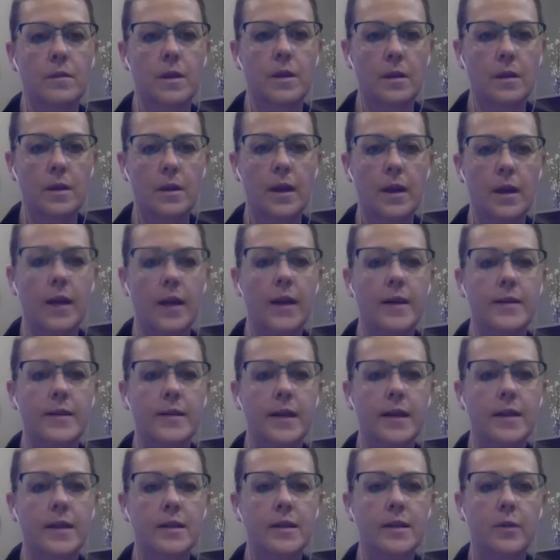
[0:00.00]
Can I
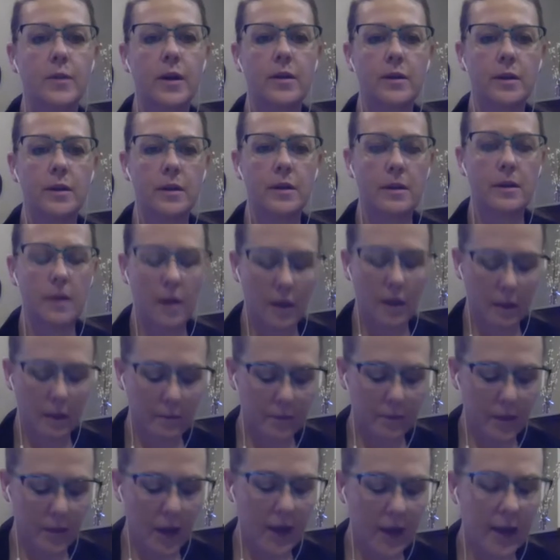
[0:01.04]
say as well that,
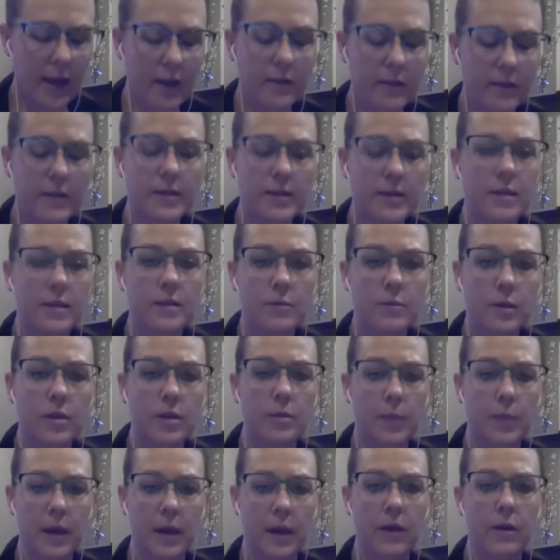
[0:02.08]
again, this is where the
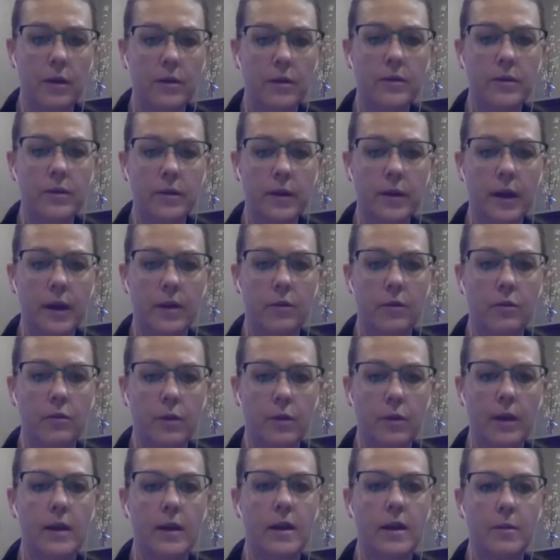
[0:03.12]
parent can
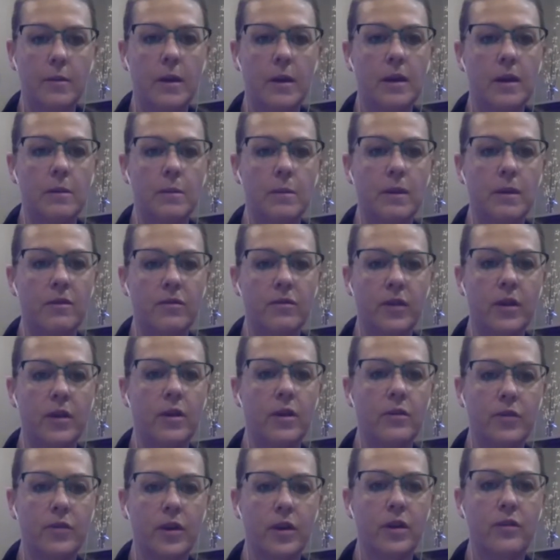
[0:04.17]
really come in and be very,
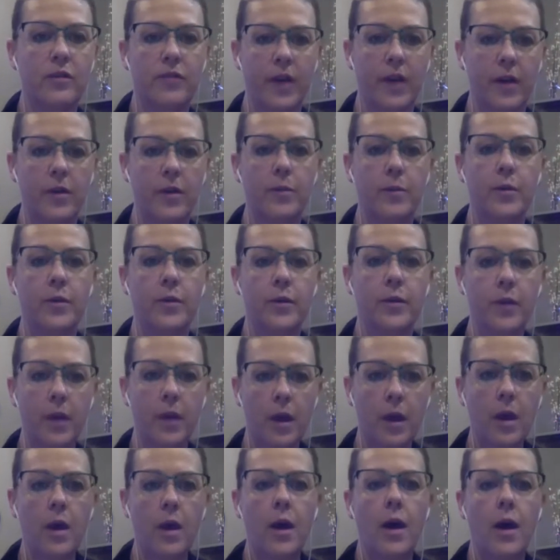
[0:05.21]
very valuable.
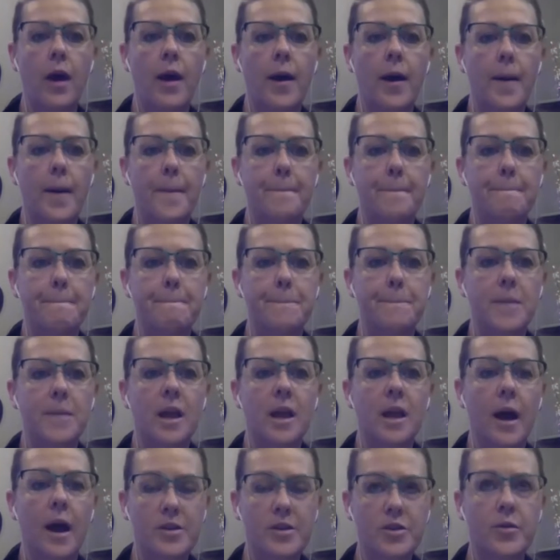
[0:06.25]

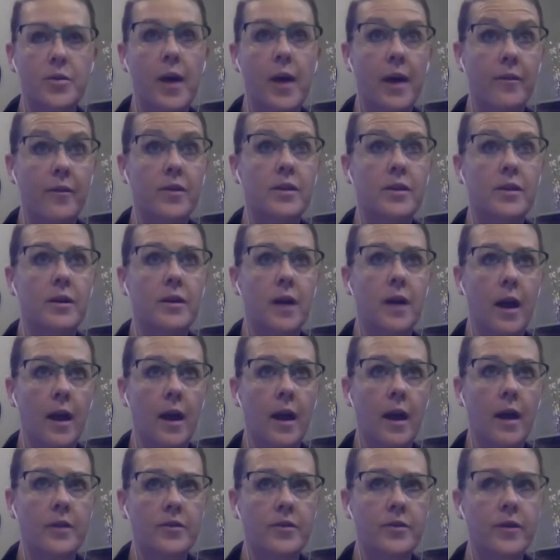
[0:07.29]
I do have
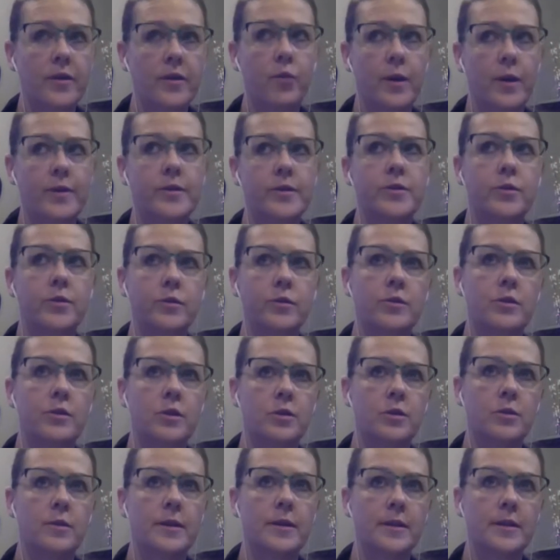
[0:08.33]
one student
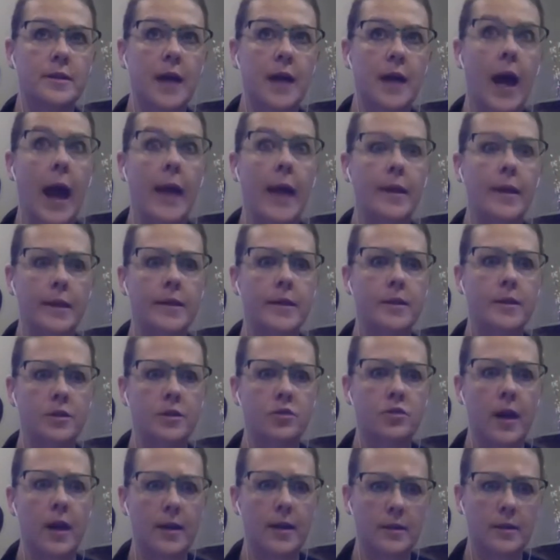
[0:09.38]
who is highly
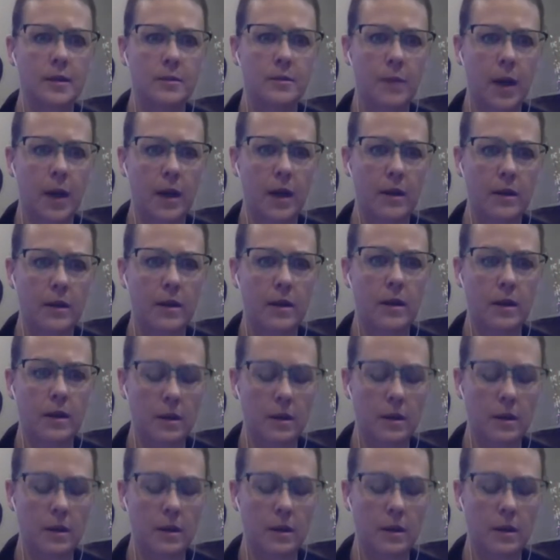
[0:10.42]
distracted by the